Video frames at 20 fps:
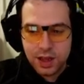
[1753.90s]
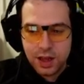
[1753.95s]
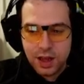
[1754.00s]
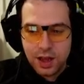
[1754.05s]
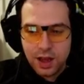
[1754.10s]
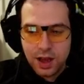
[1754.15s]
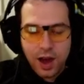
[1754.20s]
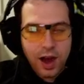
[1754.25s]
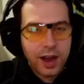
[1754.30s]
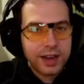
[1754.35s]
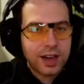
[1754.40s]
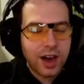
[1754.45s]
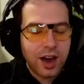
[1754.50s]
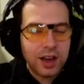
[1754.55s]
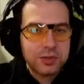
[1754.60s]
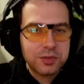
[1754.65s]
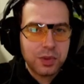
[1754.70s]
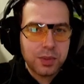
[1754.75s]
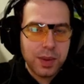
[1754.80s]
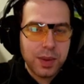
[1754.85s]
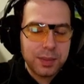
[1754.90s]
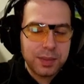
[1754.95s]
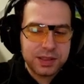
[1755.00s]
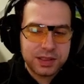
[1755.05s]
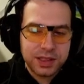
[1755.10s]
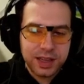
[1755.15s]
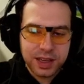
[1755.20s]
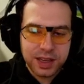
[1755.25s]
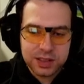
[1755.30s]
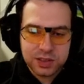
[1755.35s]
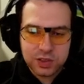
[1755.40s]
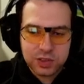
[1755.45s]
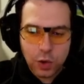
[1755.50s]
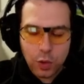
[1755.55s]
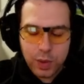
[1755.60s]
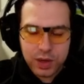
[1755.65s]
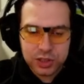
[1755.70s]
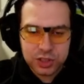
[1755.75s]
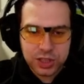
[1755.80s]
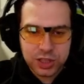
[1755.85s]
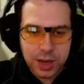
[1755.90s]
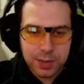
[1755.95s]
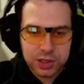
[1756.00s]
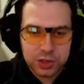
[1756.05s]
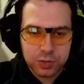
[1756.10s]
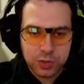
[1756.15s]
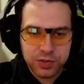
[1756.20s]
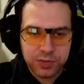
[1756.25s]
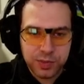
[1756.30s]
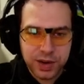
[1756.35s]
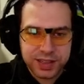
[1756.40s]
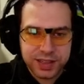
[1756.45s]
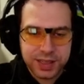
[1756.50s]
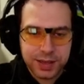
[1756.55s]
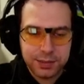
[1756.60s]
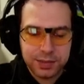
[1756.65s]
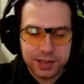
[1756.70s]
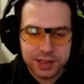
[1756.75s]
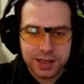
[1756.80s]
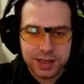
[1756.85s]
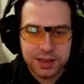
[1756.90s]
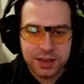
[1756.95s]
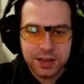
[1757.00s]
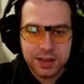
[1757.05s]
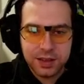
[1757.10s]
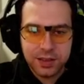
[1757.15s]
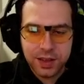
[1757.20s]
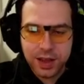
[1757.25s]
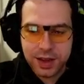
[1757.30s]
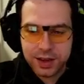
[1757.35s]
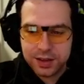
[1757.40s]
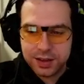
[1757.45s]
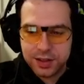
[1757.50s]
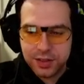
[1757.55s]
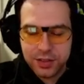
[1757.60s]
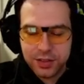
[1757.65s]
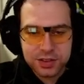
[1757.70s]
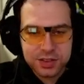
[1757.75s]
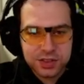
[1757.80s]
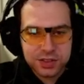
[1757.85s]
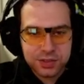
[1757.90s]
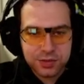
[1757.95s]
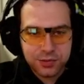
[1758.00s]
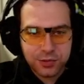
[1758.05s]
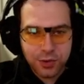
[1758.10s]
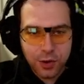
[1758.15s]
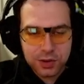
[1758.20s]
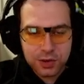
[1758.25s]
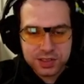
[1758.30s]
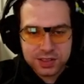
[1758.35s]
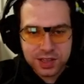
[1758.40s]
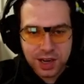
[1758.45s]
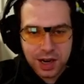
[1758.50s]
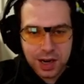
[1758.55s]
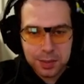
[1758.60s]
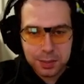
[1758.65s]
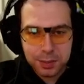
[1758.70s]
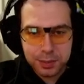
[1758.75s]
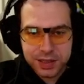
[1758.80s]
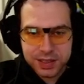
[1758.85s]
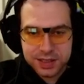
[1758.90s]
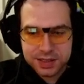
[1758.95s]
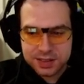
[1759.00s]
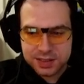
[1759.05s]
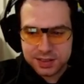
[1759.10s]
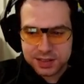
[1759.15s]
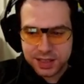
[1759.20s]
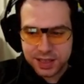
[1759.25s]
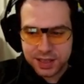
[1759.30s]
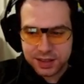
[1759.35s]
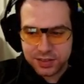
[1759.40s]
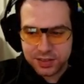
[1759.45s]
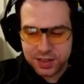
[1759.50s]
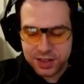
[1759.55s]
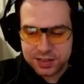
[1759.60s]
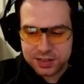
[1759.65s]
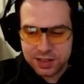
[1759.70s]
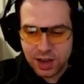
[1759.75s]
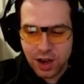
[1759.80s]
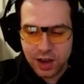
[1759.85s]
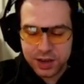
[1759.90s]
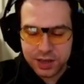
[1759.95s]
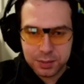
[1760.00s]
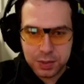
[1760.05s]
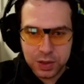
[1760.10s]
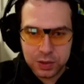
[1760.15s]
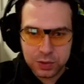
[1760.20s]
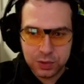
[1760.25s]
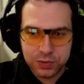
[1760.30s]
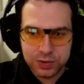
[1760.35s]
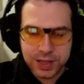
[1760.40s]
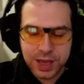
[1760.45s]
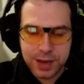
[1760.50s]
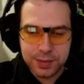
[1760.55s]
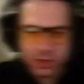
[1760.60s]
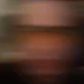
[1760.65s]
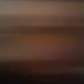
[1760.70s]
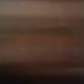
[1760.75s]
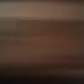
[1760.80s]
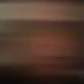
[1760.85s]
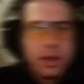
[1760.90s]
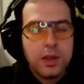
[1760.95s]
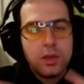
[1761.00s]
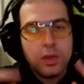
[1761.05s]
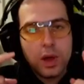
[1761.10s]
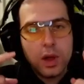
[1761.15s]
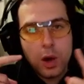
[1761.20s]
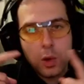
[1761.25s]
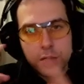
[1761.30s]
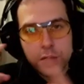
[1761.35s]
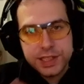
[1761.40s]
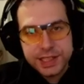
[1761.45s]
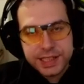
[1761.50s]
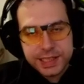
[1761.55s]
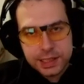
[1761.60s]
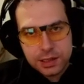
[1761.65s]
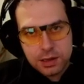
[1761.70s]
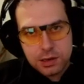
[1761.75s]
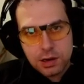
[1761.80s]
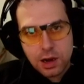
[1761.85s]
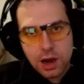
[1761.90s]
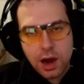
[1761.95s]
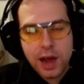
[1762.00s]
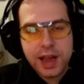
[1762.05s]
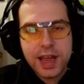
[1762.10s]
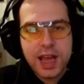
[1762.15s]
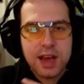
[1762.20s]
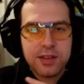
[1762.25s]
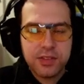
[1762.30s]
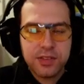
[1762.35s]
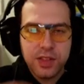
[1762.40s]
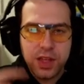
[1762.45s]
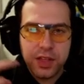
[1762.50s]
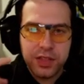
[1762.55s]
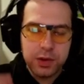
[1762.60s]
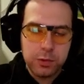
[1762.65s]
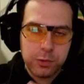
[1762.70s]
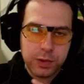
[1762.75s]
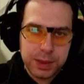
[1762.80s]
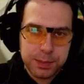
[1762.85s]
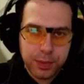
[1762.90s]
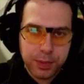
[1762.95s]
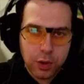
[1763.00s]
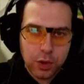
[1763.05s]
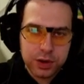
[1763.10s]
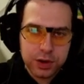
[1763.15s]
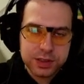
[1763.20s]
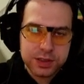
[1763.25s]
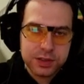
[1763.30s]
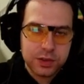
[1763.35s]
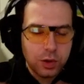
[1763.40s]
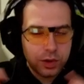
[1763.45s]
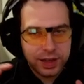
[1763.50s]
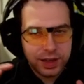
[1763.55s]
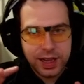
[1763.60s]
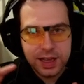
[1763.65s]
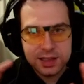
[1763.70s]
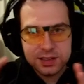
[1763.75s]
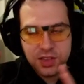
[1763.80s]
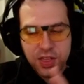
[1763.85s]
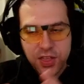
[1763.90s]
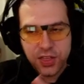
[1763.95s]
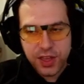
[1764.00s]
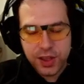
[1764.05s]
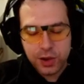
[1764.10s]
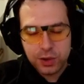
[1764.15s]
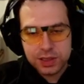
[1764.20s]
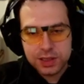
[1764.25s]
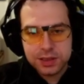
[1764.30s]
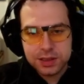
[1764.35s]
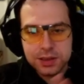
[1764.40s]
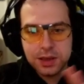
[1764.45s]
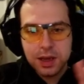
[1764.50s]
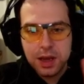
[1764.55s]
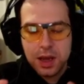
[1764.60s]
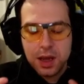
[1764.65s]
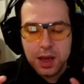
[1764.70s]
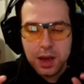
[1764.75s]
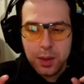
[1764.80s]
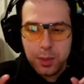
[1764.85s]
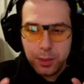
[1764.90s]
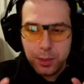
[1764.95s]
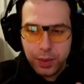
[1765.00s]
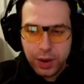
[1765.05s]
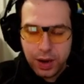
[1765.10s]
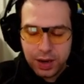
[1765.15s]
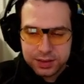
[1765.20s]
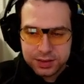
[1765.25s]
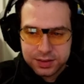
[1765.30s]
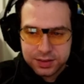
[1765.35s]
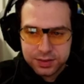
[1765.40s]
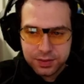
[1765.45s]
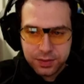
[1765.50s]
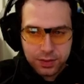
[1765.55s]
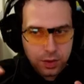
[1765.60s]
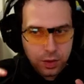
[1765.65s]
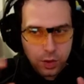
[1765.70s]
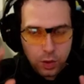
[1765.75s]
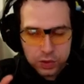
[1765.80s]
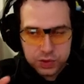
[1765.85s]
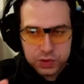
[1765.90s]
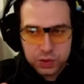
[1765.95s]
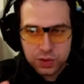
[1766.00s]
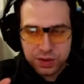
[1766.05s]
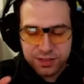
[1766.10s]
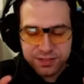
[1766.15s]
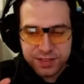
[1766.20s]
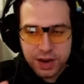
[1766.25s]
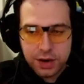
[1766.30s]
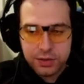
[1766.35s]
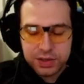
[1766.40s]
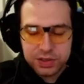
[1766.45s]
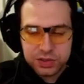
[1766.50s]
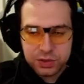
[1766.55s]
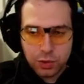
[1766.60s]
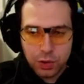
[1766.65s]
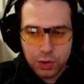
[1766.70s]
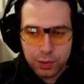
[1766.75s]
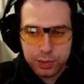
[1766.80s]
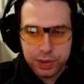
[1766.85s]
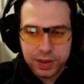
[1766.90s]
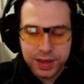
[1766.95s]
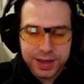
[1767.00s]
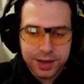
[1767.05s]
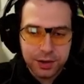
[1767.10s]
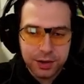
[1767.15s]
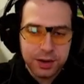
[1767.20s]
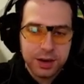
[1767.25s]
I can't remember dealing so much damage with my Gimli. Like, this is first time me seeing this high amount of damage. Now here I have another report, not against Theoden, but also a very strong player.